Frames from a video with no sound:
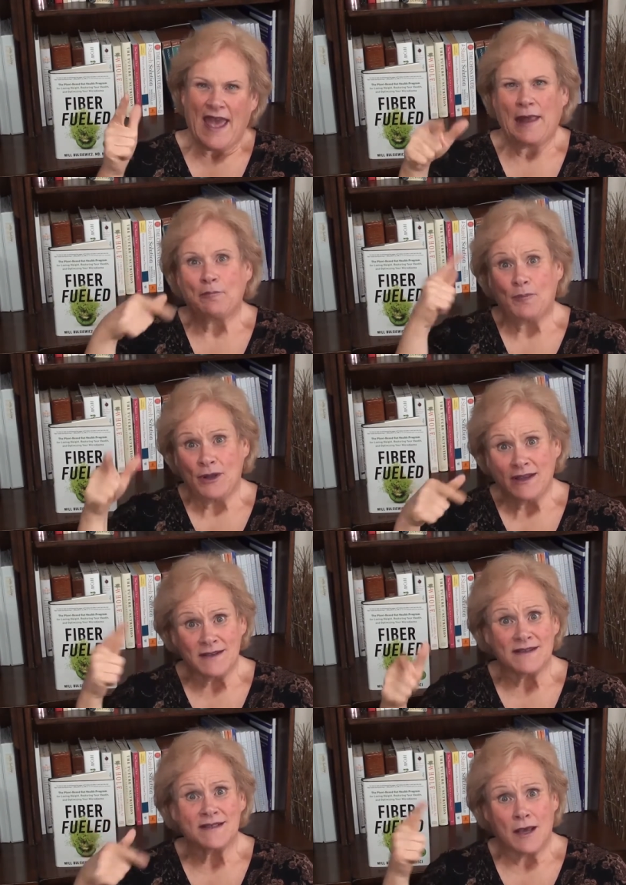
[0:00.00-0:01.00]
and
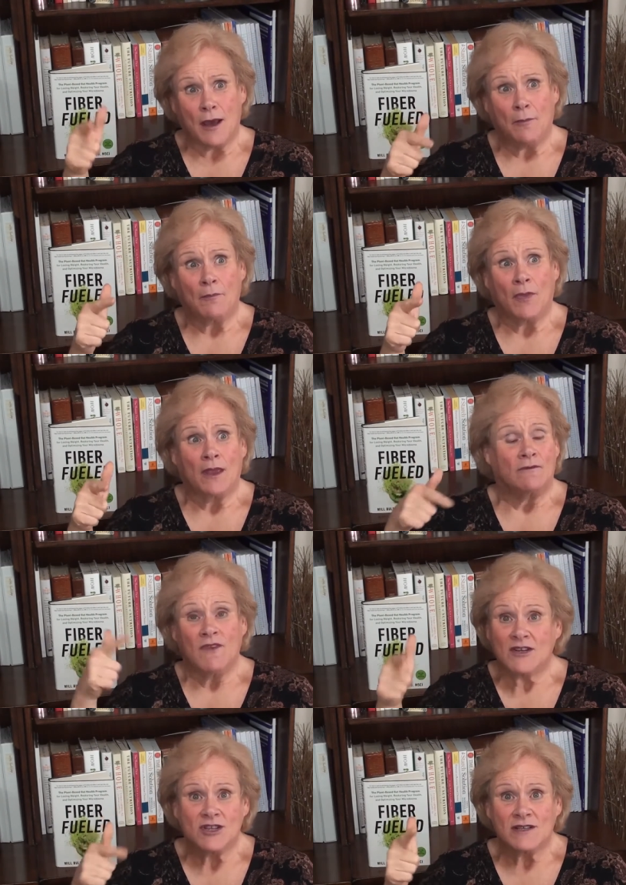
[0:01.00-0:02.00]
blend some
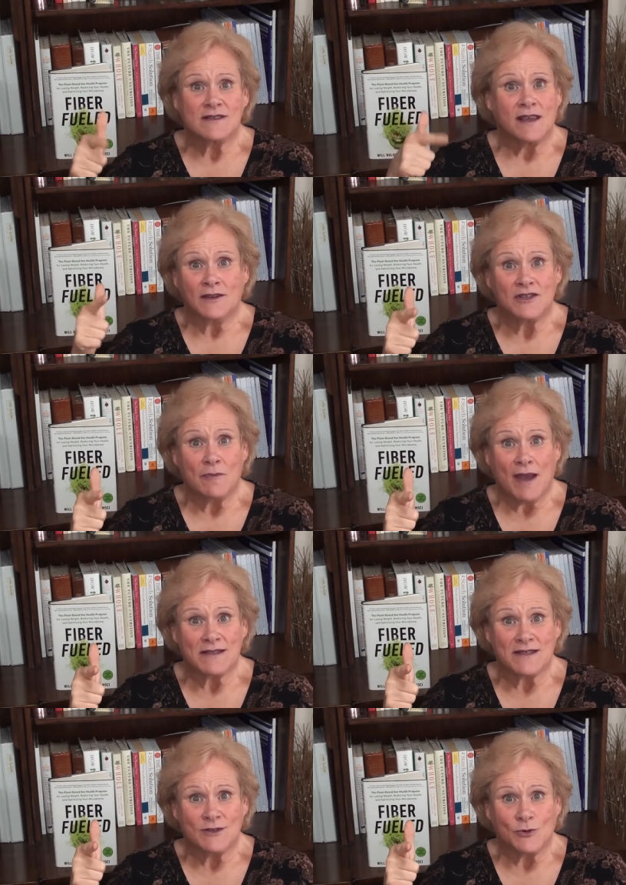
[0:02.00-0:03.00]
veggies into my
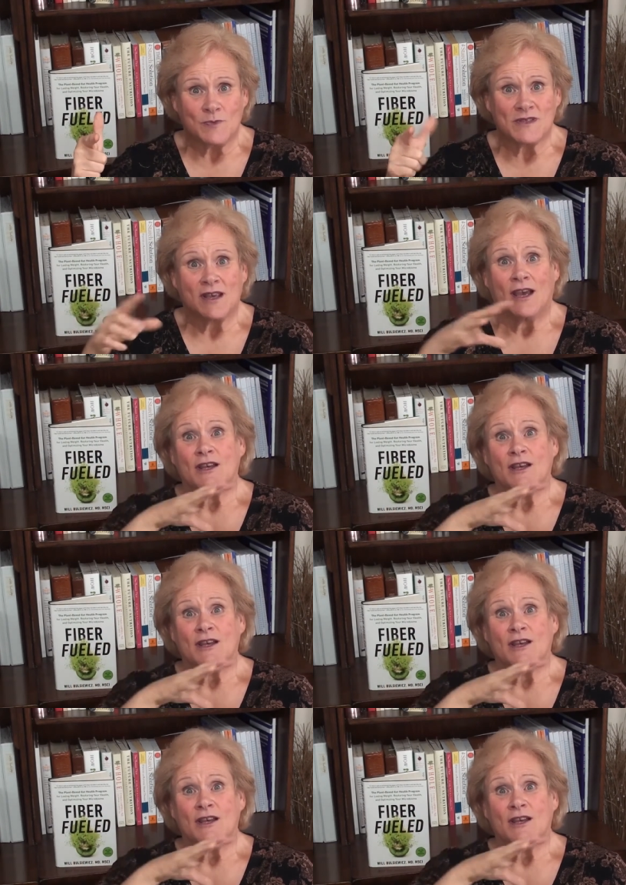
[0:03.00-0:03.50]
soups